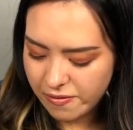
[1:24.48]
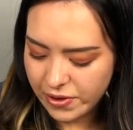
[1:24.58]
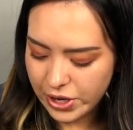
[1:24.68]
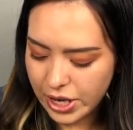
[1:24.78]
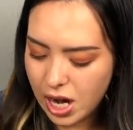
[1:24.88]

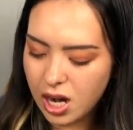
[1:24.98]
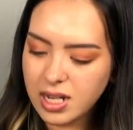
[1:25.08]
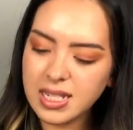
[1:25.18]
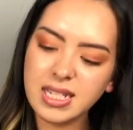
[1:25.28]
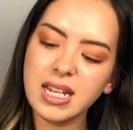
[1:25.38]
For
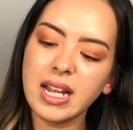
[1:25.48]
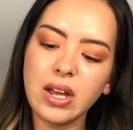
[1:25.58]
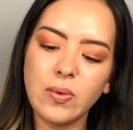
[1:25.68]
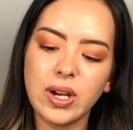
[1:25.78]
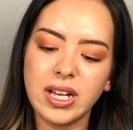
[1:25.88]
our
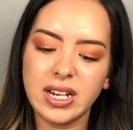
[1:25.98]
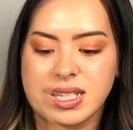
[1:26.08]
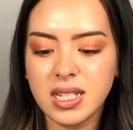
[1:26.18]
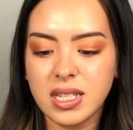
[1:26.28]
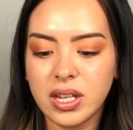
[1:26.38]
second one,
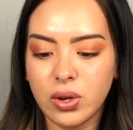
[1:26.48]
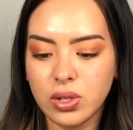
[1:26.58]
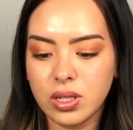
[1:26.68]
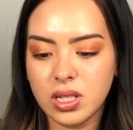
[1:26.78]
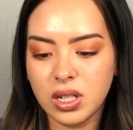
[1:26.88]
this is
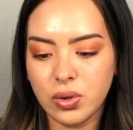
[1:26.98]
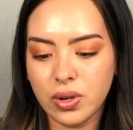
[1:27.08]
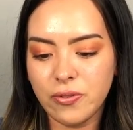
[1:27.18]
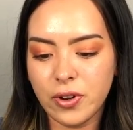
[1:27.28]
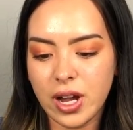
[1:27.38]

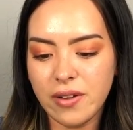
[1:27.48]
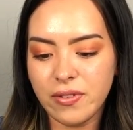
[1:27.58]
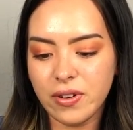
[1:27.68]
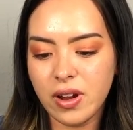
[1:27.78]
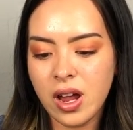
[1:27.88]
DIOR
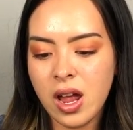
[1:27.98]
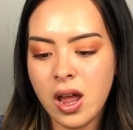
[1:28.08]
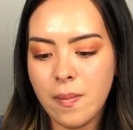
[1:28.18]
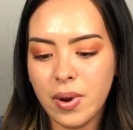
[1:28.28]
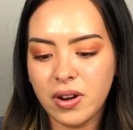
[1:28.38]
Forever
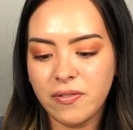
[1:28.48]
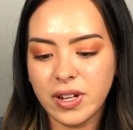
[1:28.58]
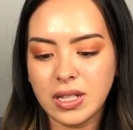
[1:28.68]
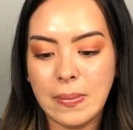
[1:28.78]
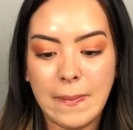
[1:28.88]

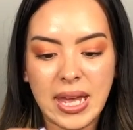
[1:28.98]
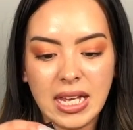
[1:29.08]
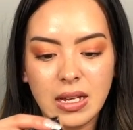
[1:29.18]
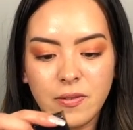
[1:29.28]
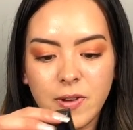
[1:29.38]
Perfect
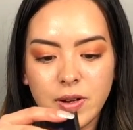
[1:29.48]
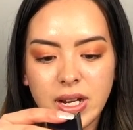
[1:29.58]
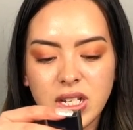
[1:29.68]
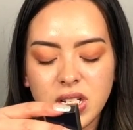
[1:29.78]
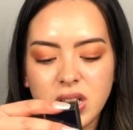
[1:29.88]
Makeup
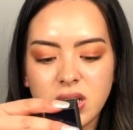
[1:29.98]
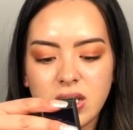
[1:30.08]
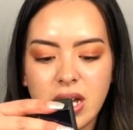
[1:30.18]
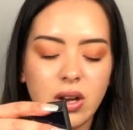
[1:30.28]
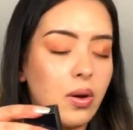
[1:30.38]
Foundation.
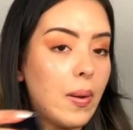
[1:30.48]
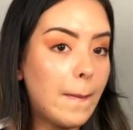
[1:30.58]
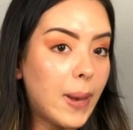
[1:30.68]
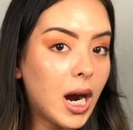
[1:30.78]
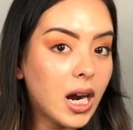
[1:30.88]
Now,
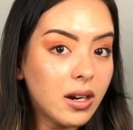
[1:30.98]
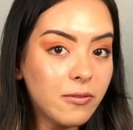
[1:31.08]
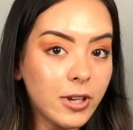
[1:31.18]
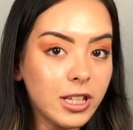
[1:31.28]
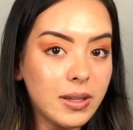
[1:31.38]

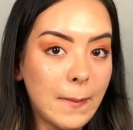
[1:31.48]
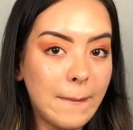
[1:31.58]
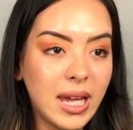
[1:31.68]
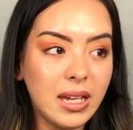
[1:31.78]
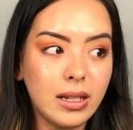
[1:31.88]
perfect
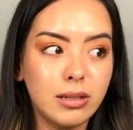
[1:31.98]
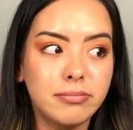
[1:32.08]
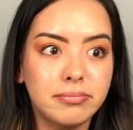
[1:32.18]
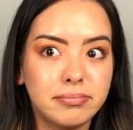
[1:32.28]
makeup?